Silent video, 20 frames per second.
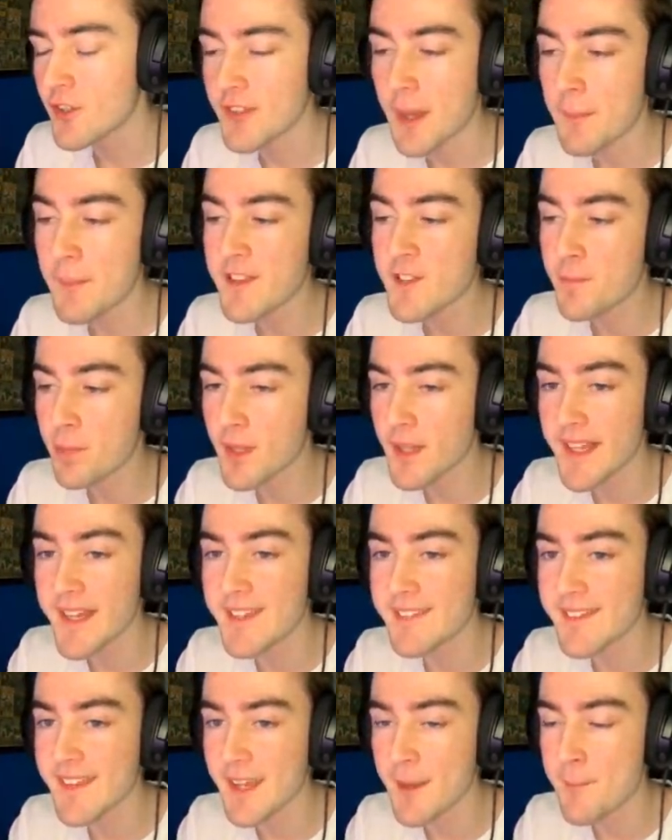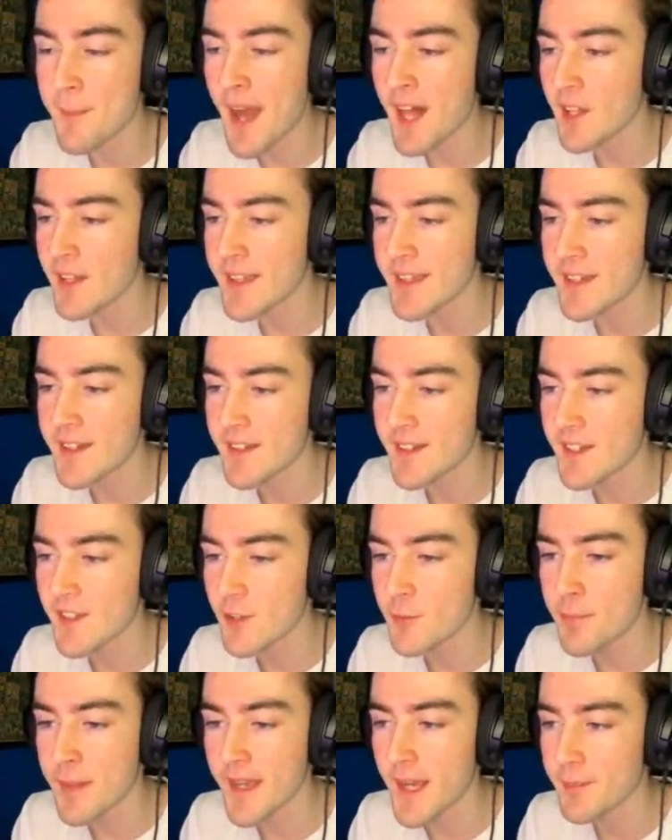that means players like Mal here can
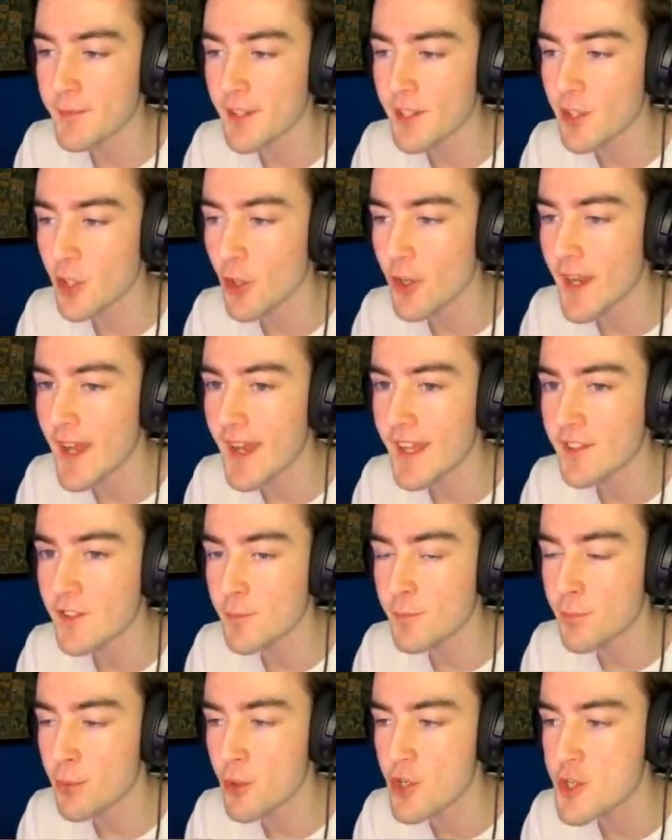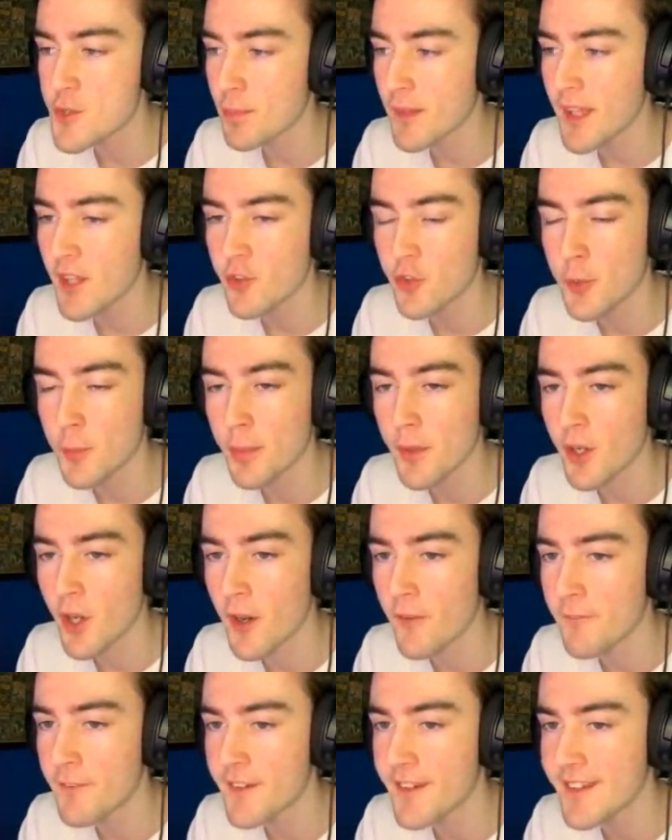just pick up their loadout and just push play super
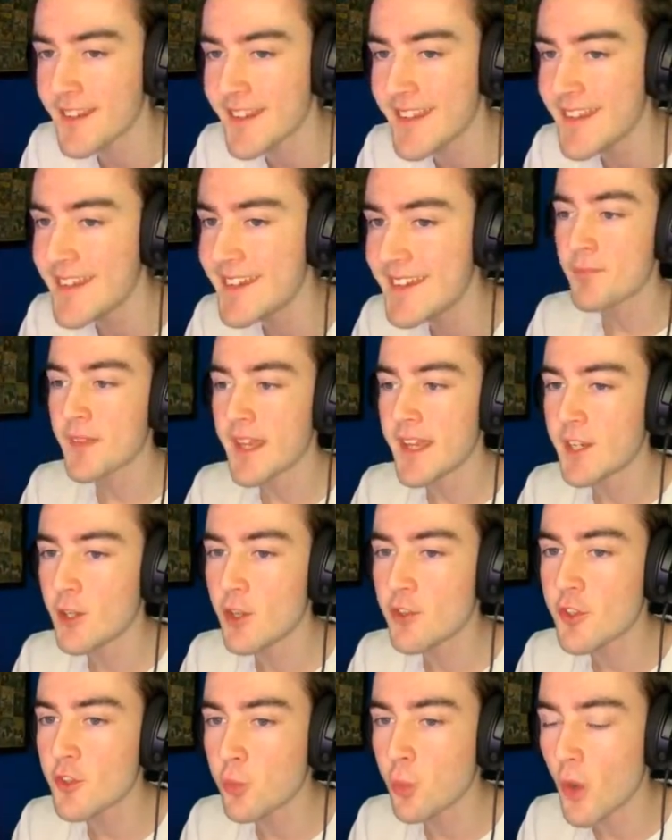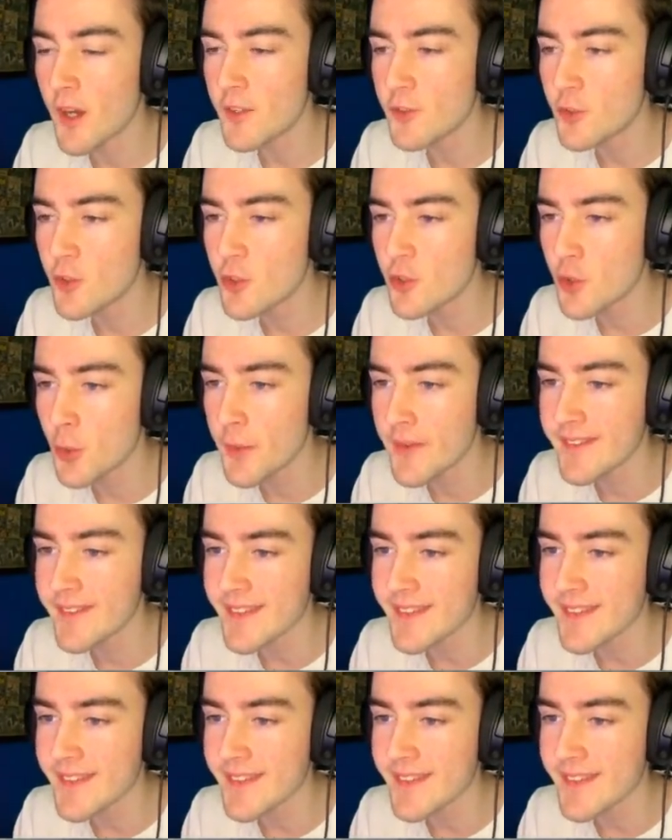confidently. He knows there's one dude to his